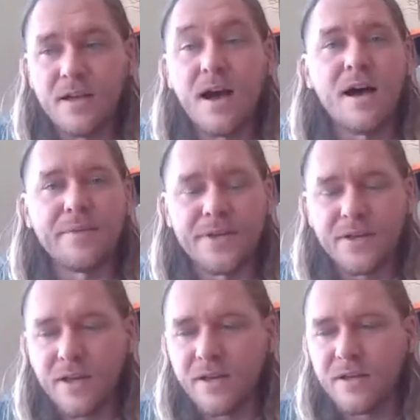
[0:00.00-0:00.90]

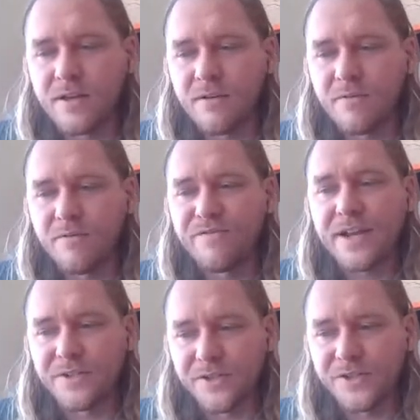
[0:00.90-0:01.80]
common
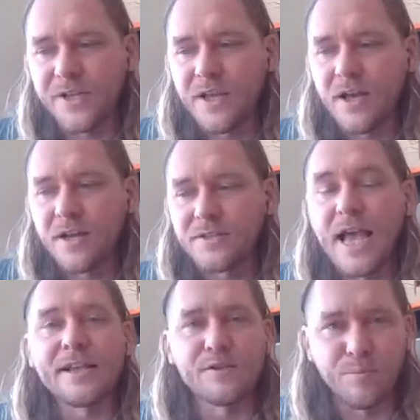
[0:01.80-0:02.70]
vectors
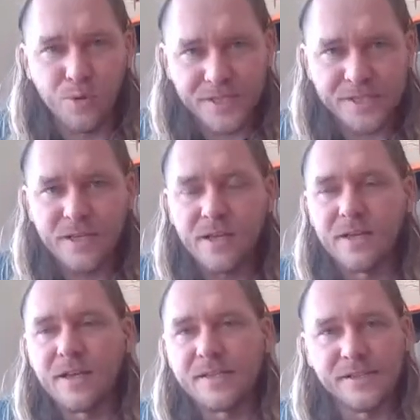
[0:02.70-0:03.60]
to exploit
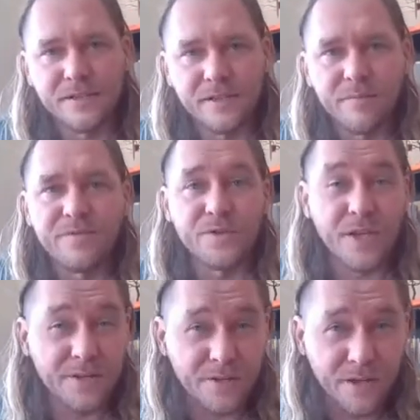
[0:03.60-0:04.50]
a system. If you
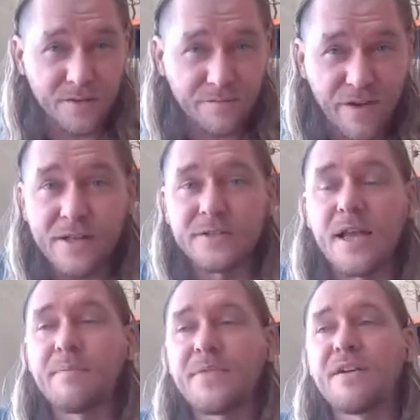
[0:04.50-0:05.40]
send a file
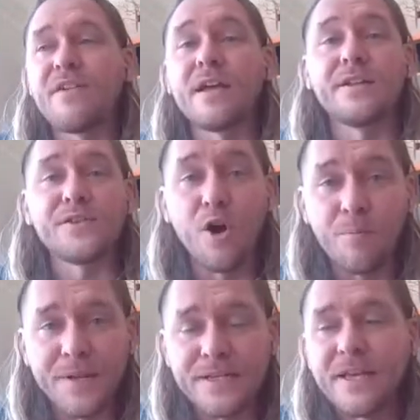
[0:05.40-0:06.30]
type and that file is
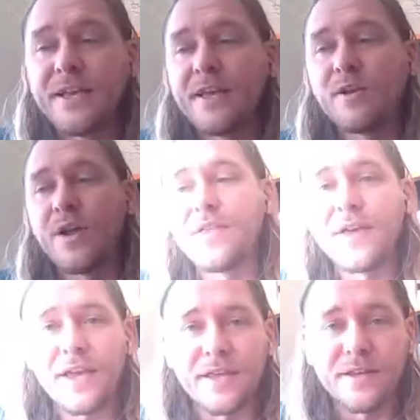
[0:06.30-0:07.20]
opened in a way
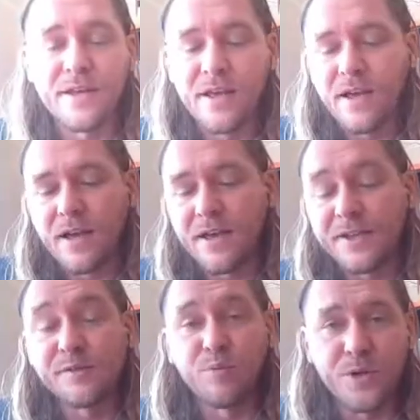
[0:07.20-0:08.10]
that can
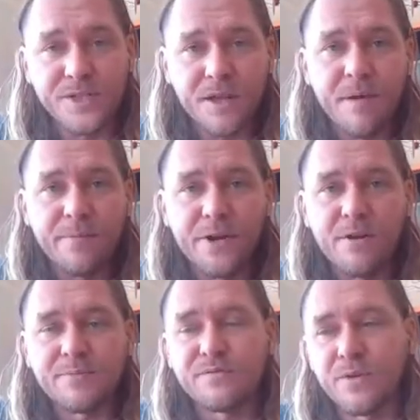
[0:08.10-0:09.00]
exploit a memory
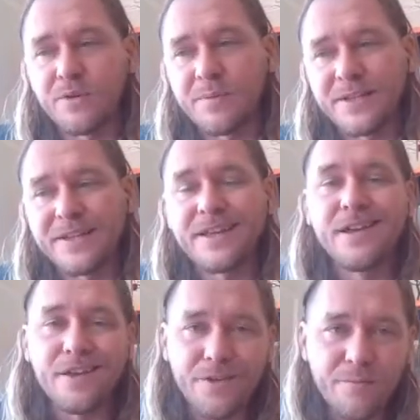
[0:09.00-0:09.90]
corruption
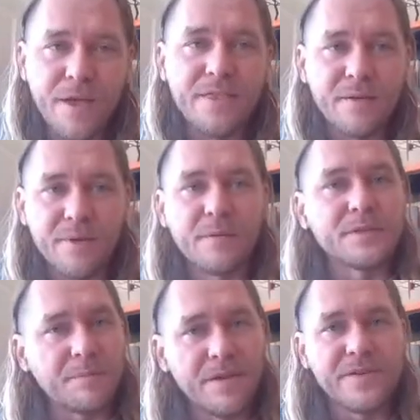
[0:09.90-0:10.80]
vulnerability, you may then be
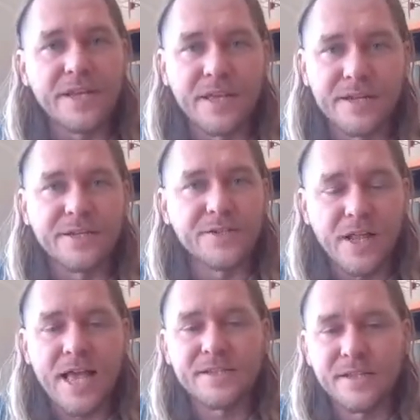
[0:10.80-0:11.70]
able to pivot and get
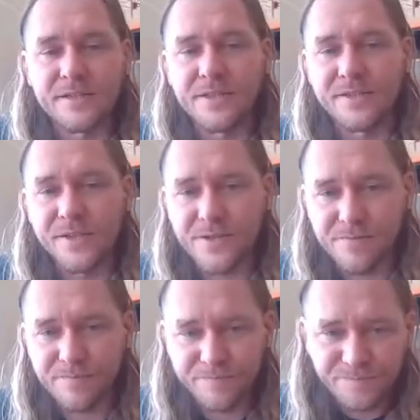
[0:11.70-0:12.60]
additional access to the
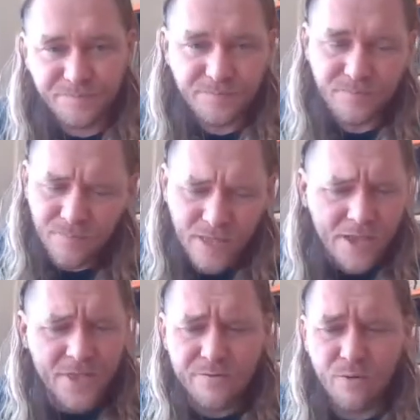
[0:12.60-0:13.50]
system.
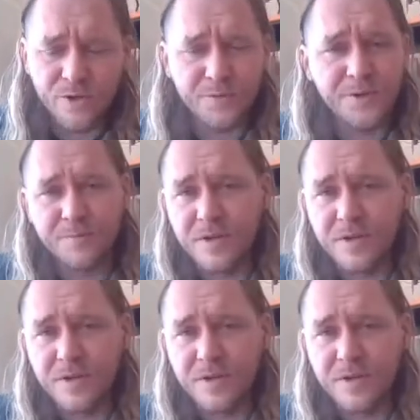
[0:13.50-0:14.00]
And then, of course, we use